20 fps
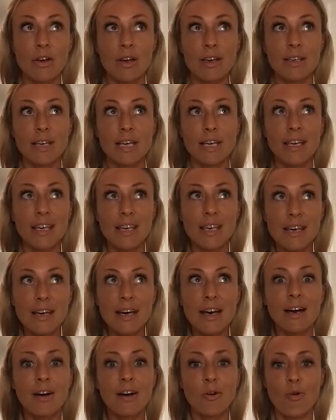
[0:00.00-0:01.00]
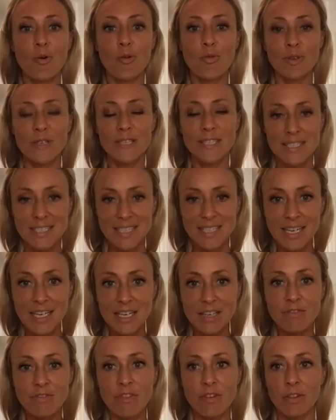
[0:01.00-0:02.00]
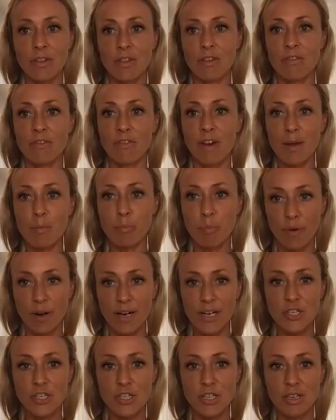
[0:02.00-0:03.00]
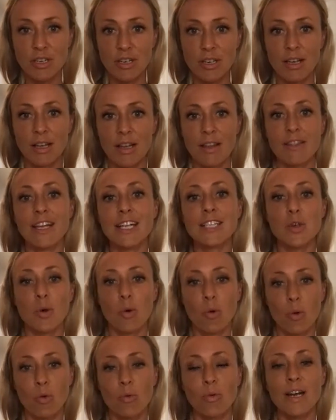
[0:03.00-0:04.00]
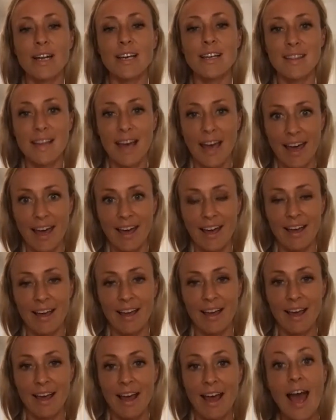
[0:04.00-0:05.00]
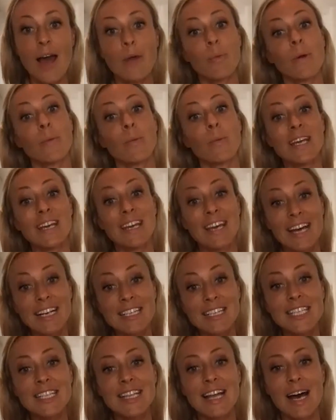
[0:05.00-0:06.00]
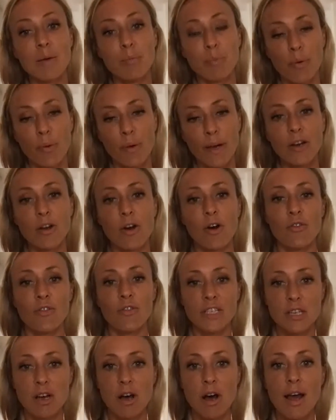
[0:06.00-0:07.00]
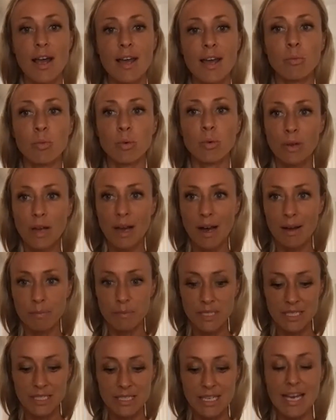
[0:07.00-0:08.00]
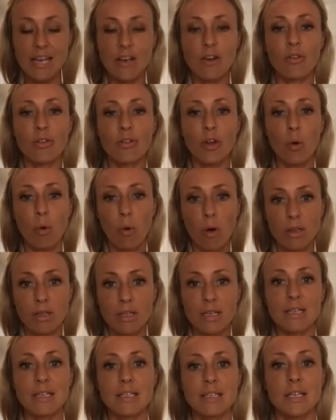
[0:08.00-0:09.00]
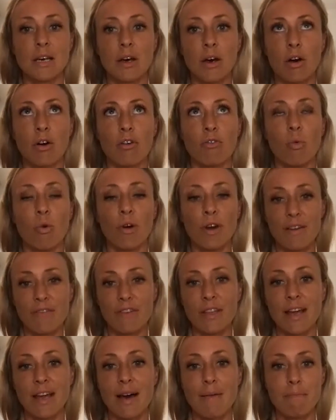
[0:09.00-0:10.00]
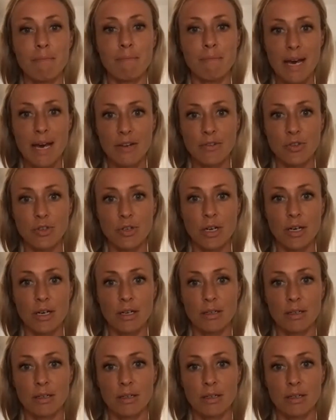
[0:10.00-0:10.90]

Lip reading: hear or receive the vibration that's already there. And when we get to that point over time, we'll come to take on the qualities of whatever that mantra